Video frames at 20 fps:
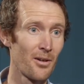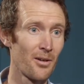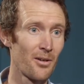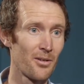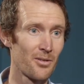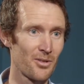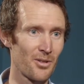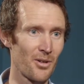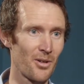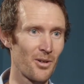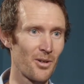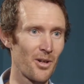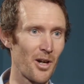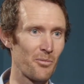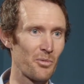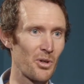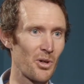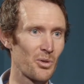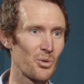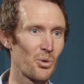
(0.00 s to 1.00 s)
So
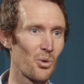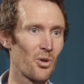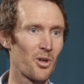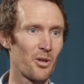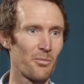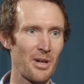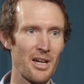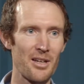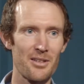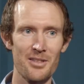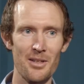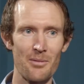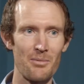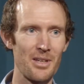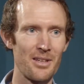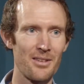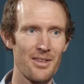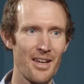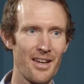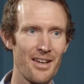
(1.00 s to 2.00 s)
I'm not talking about
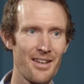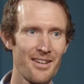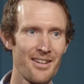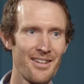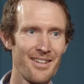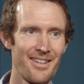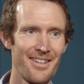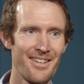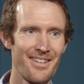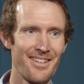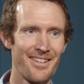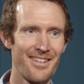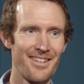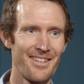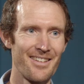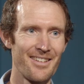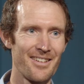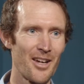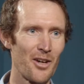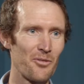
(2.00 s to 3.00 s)
something that
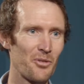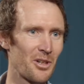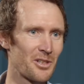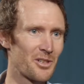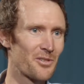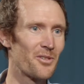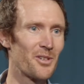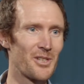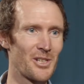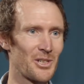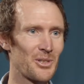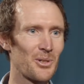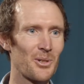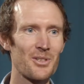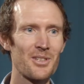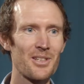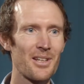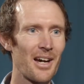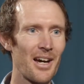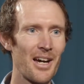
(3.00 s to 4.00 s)
I'm not referring to a
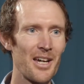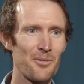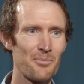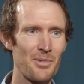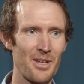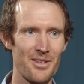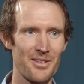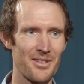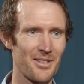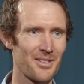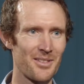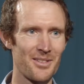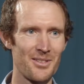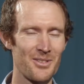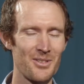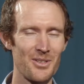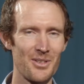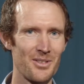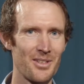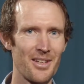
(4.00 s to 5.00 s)
slide, but the distance
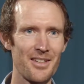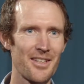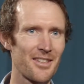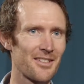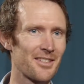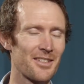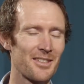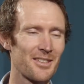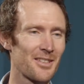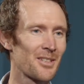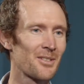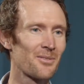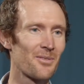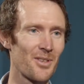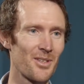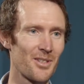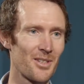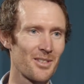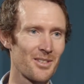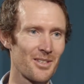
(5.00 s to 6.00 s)
student, it doesn't exist for
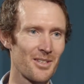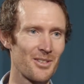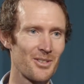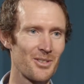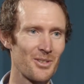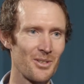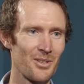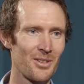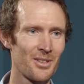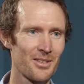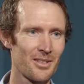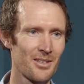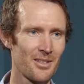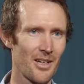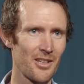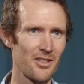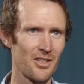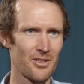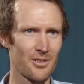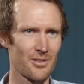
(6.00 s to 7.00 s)
the distance students.
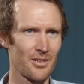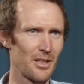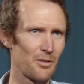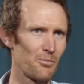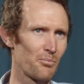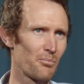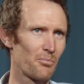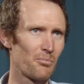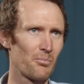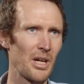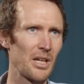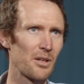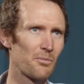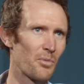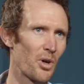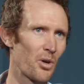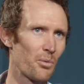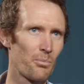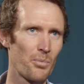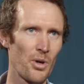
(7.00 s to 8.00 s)
I generally make
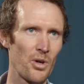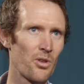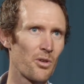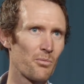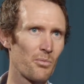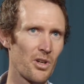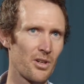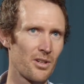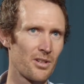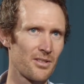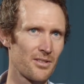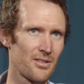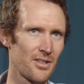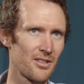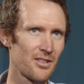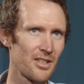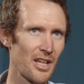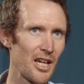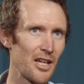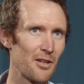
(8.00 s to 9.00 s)
both the monitors the
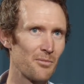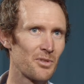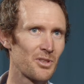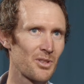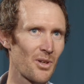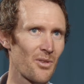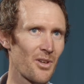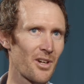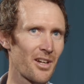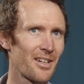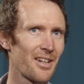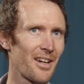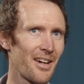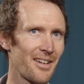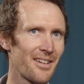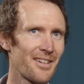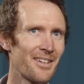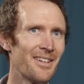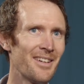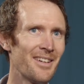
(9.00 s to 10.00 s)
same so that I can't